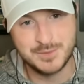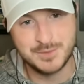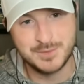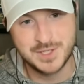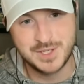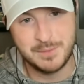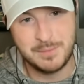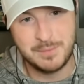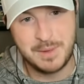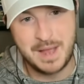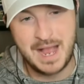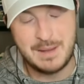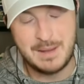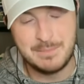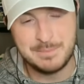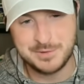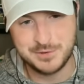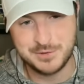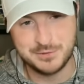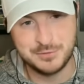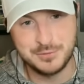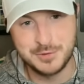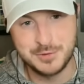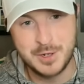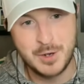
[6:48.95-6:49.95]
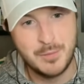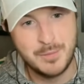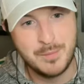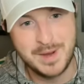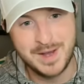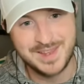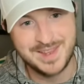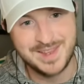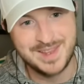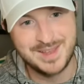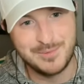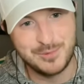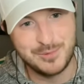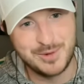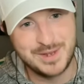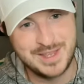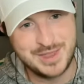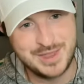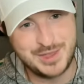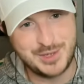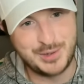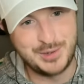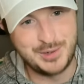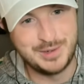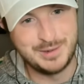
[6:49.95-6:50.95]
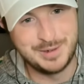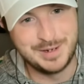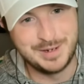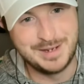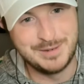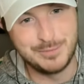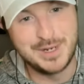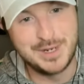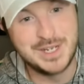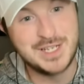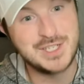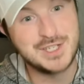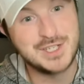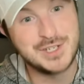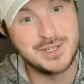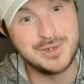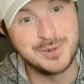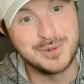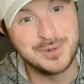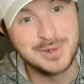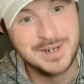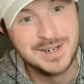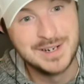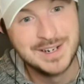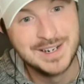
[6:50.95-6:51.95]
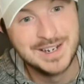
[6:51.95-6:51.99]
some absolute nobody in week two,